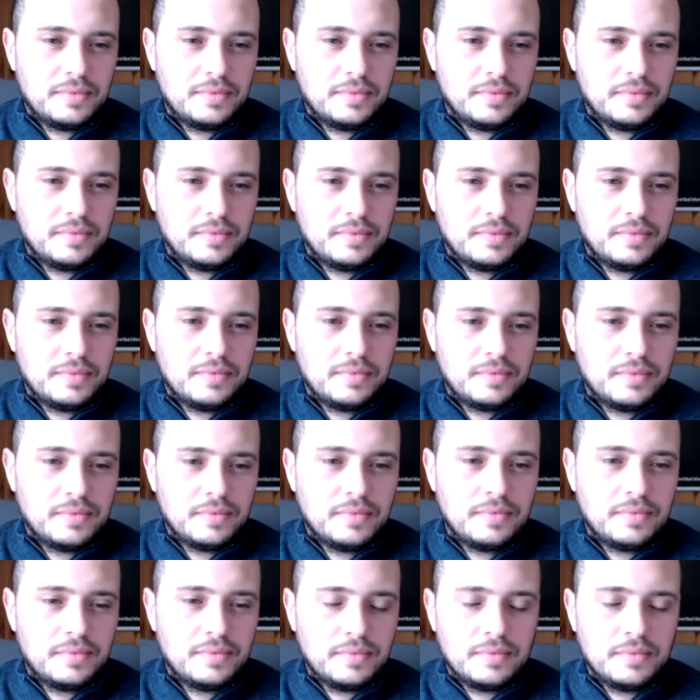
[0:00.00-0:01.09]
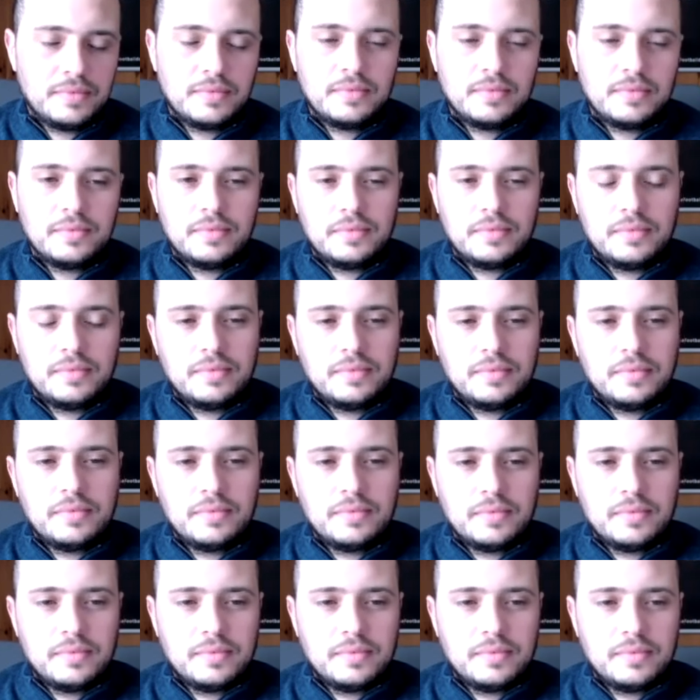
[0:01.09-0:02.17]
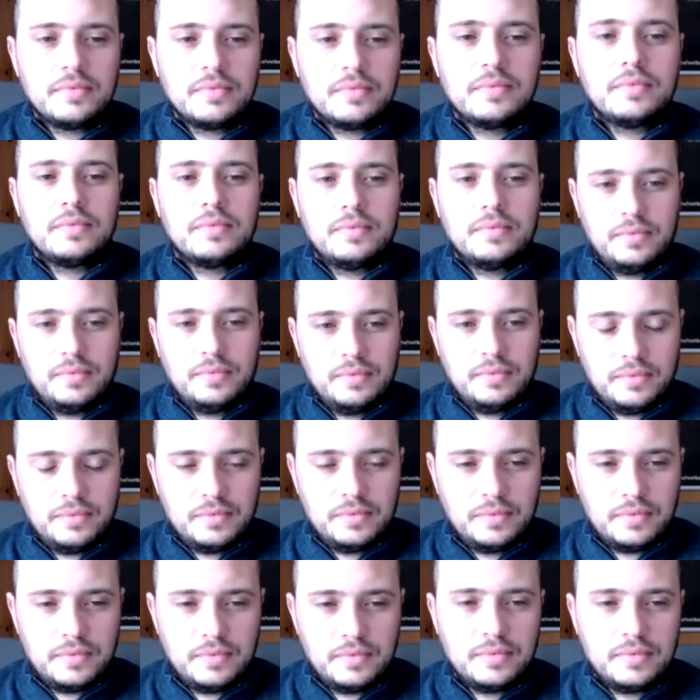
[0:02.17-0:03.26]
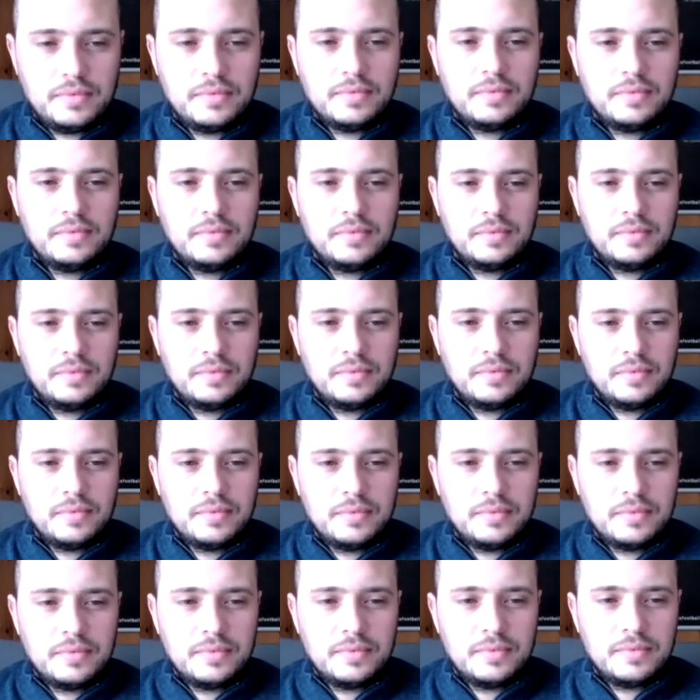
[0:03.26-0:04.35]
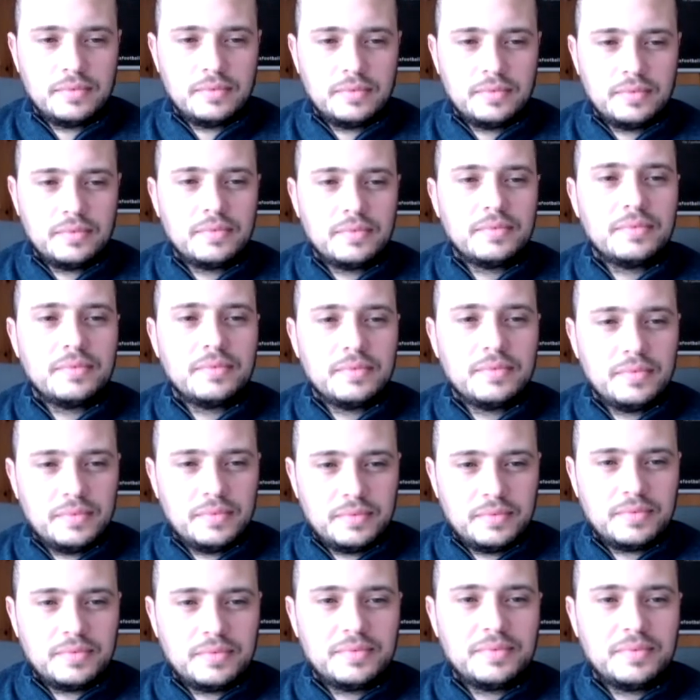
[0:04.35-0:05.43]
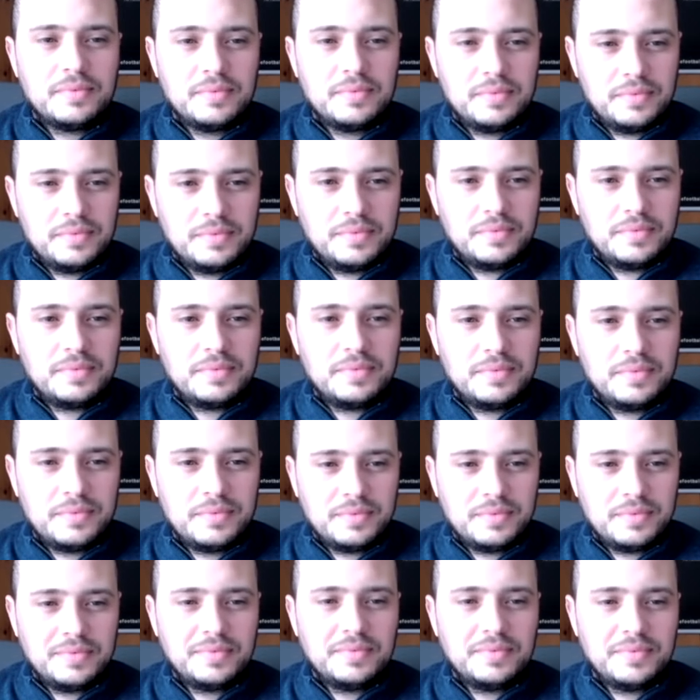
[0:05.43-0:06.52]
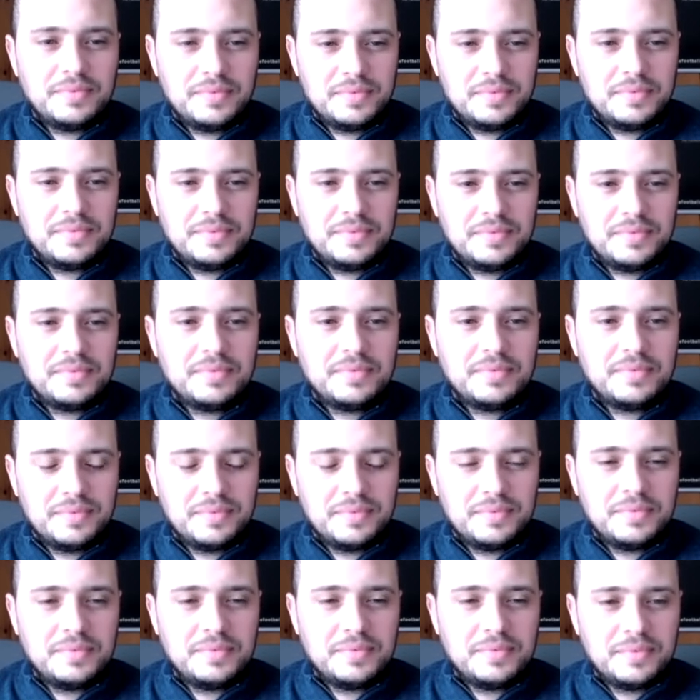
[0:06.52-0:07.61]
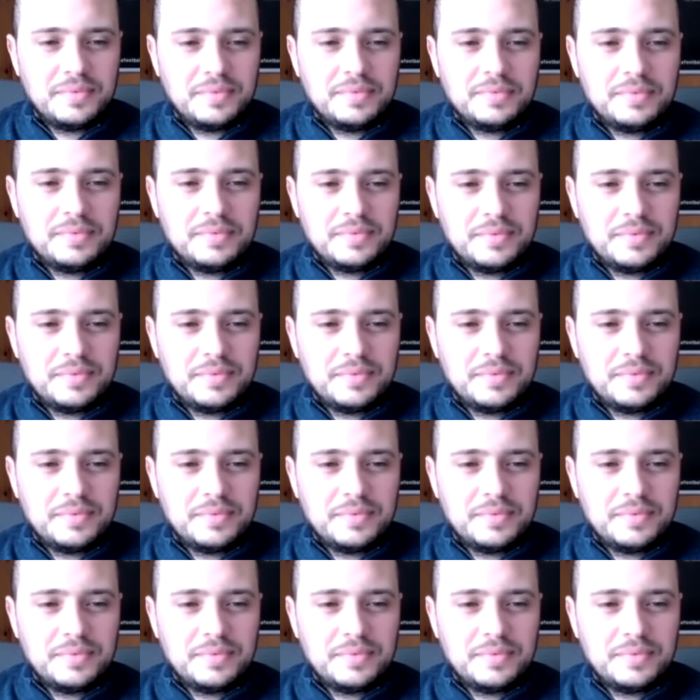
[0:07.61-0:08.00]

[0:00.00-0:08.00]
This person isn't speaking.